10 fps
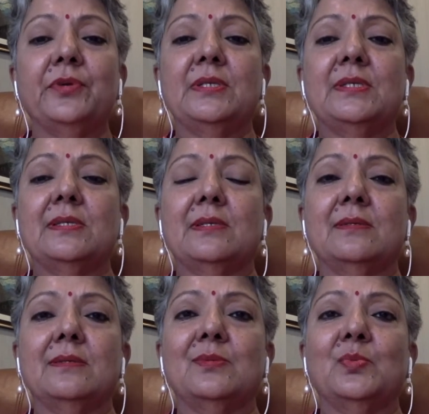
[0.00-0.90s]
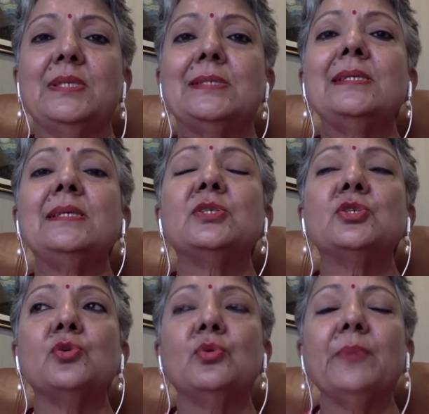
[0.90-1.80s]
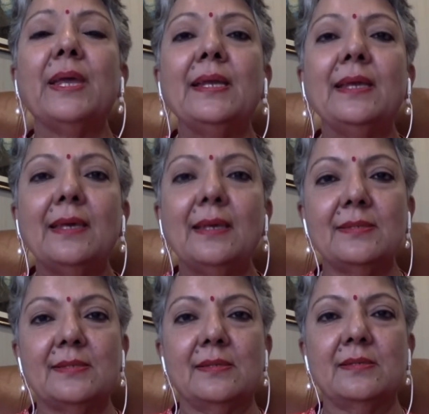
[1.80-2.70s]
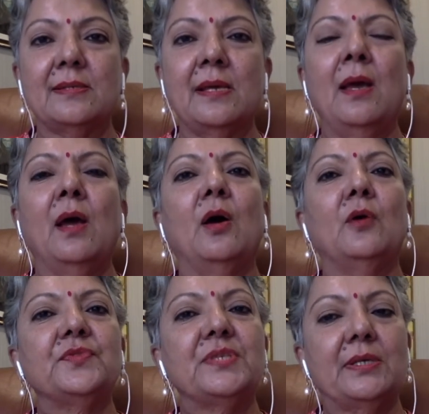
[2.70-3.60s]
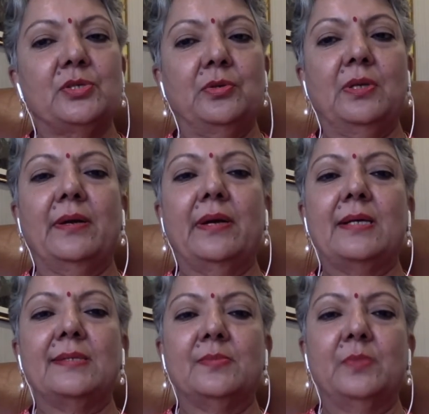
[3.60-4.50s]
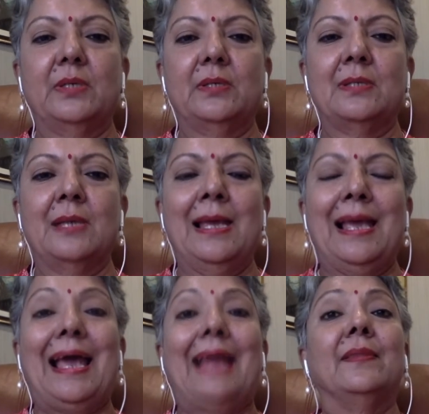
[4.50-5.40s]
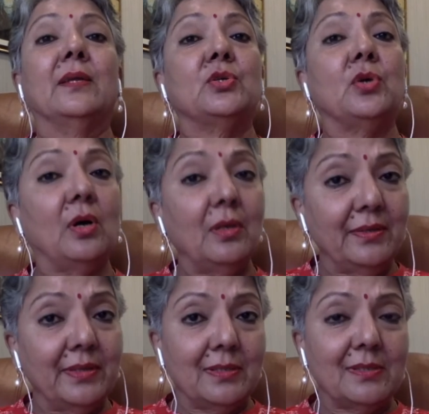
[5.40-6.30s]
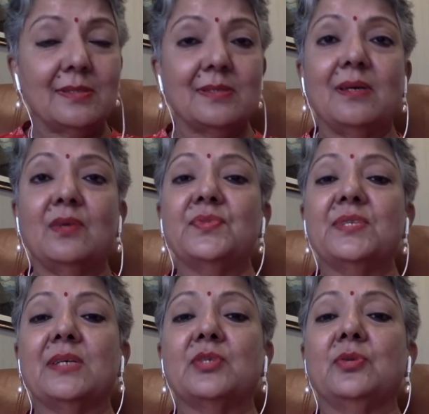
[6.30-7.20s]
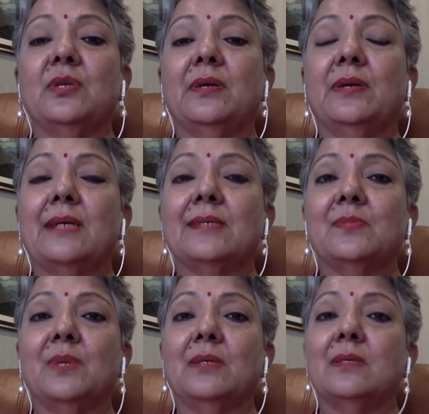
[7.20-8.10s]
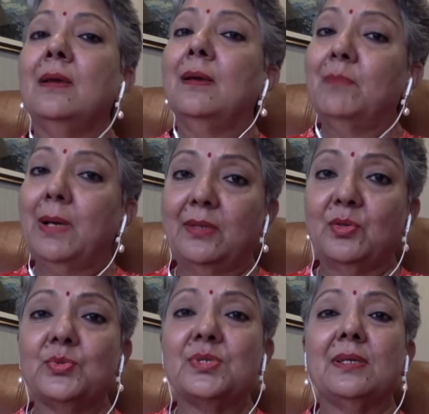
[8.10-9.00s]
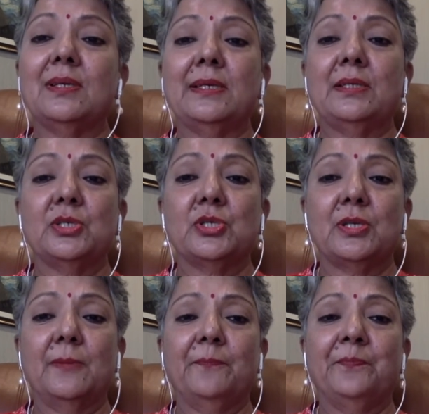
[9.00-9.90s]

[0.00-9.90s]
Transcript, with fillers: instance, we see so many cases of sexual harassment and the tolerance of sexual harassment by those in leadership